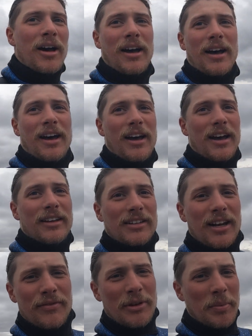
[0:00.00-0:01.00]
It's a
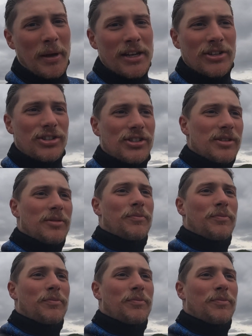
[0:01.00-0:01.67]
lovely beach,